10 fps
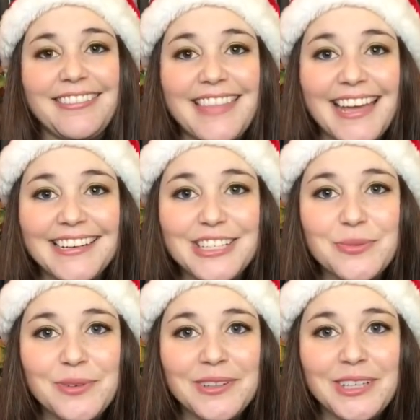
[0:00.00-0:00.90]
That is
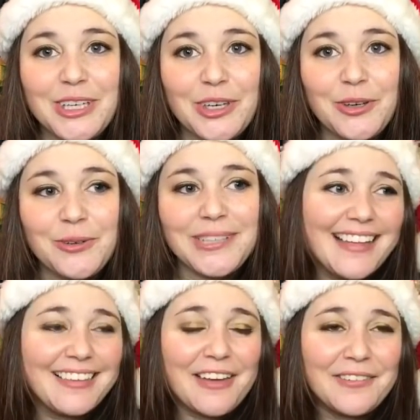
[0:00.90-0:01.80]
really cute.
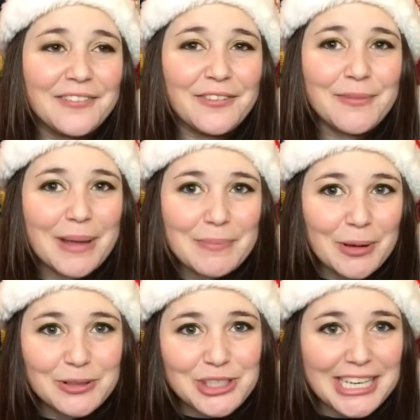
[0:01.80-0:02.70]
I love it for my
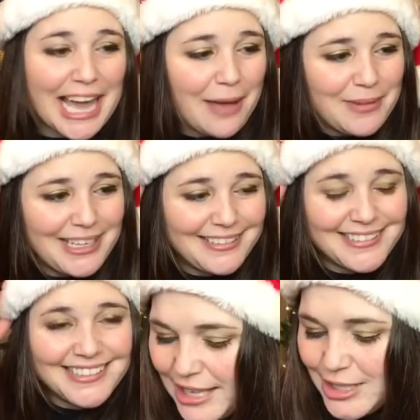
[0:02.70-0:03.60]
potion
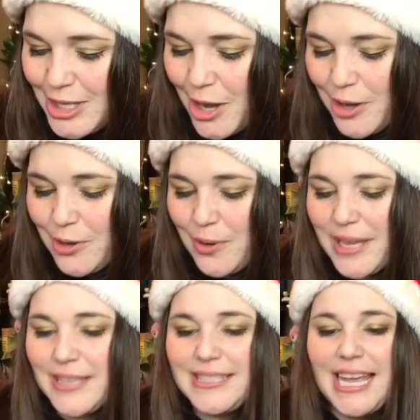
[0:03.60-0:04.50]
cabinet. So
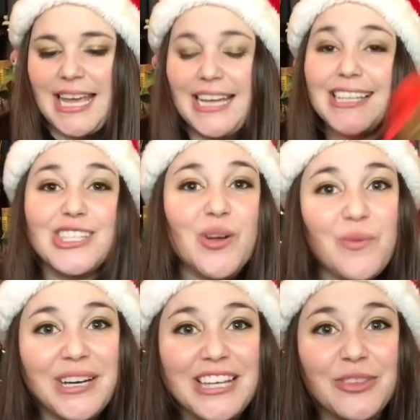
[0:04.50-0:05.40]
day
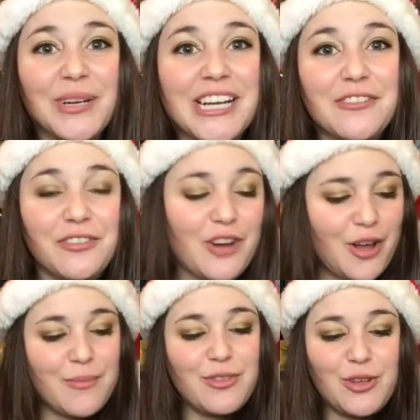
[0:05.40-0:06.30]
23
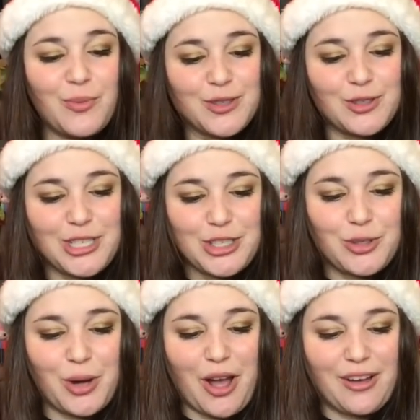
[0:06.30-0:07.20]
from the Wizarding
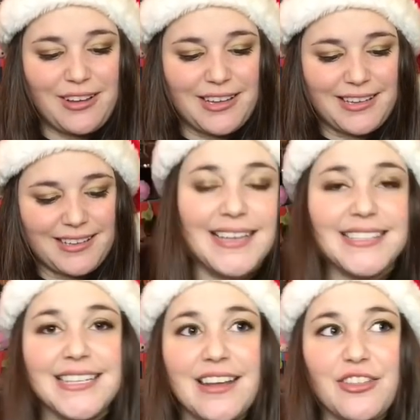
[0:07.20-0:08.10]
Trunk.
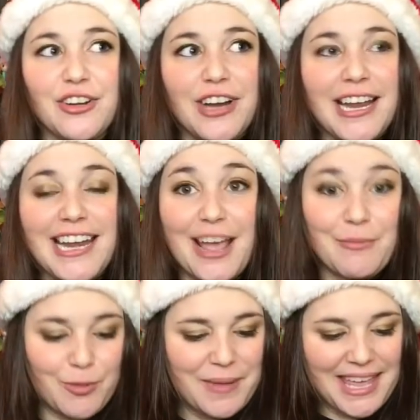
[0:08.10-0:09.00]
It's another
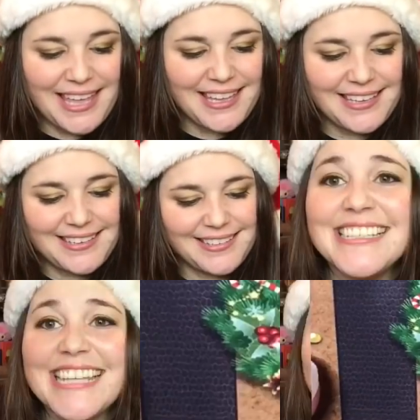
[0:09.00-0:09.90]
enamel pin.
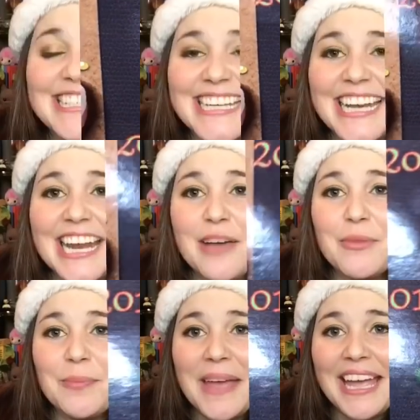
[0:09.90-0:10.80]
It is an
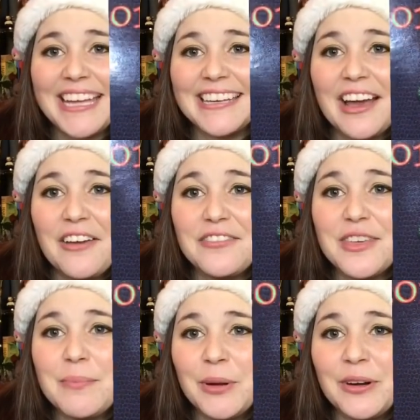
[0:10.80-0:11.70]
enamel pin of
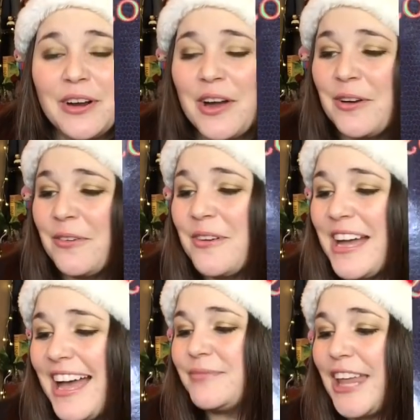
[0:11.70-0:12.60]
the burrow,
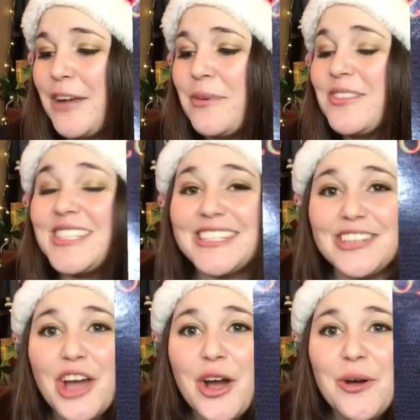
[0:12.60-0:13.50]
like with
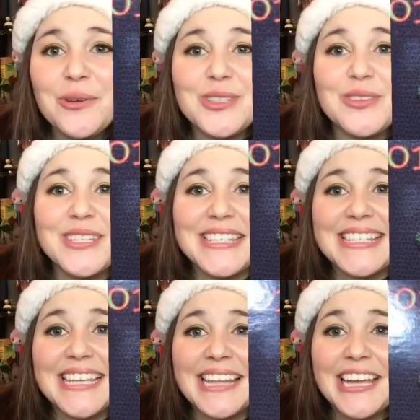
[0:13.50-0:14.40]
snow. So this
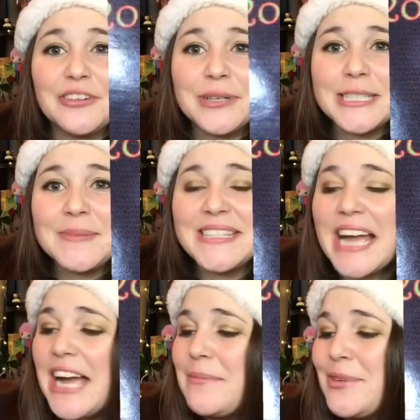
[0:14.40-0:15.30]
is like Christmas
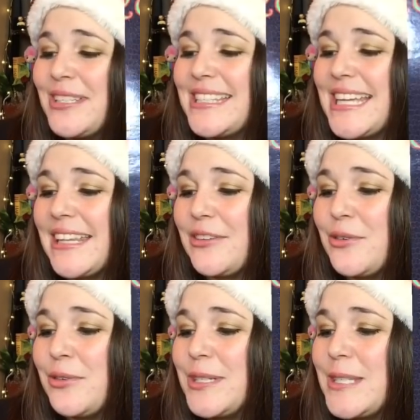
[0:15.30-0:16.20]
time. You can see a
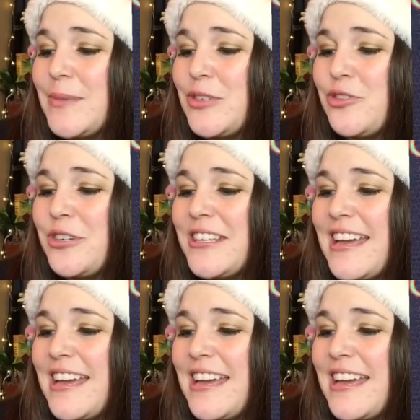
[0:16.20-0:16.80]
little Christmas tree